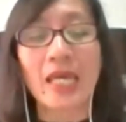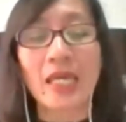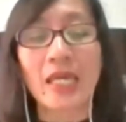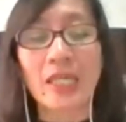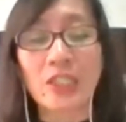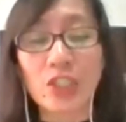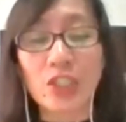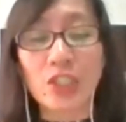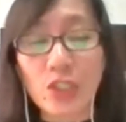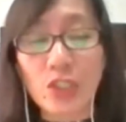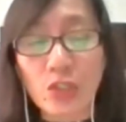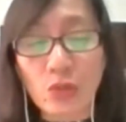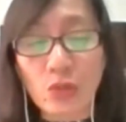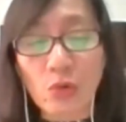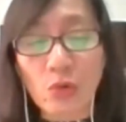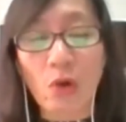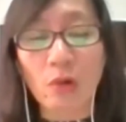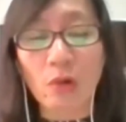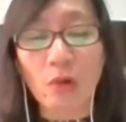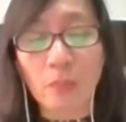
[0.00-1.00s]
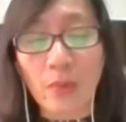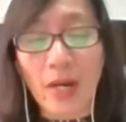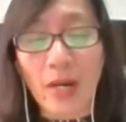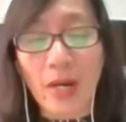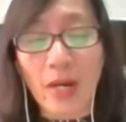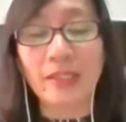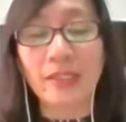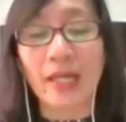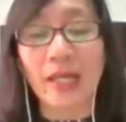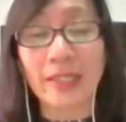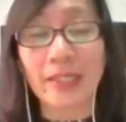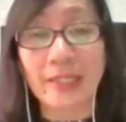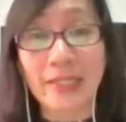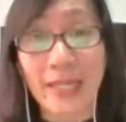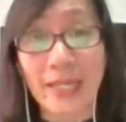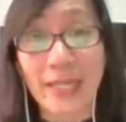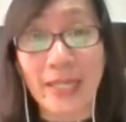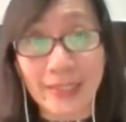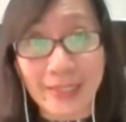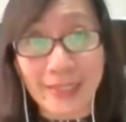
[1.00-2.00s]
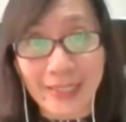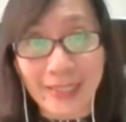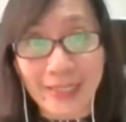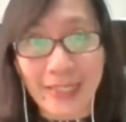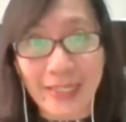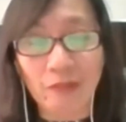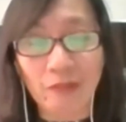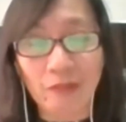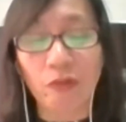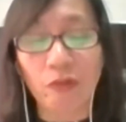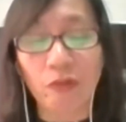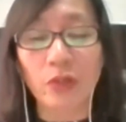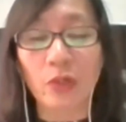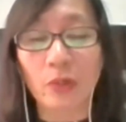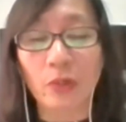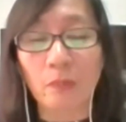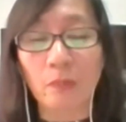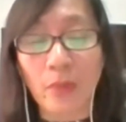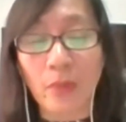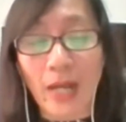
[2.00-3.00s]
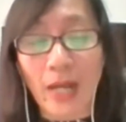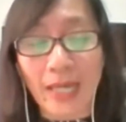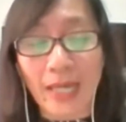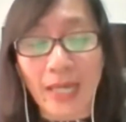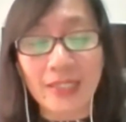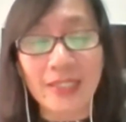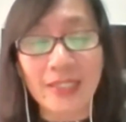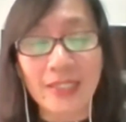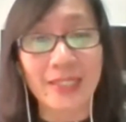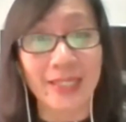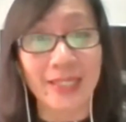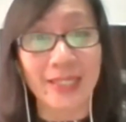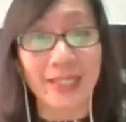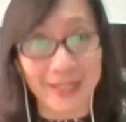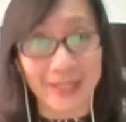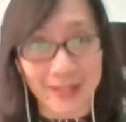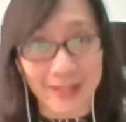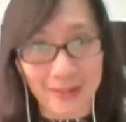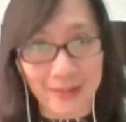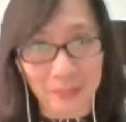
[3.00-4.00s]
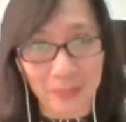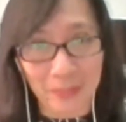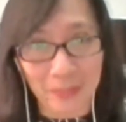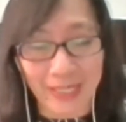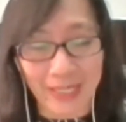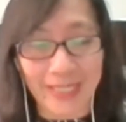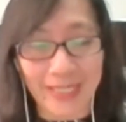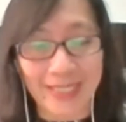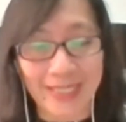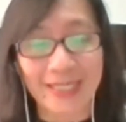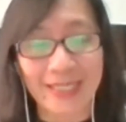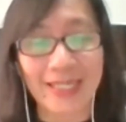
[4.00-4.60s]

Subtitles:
and strong brand identity for your brands and companies.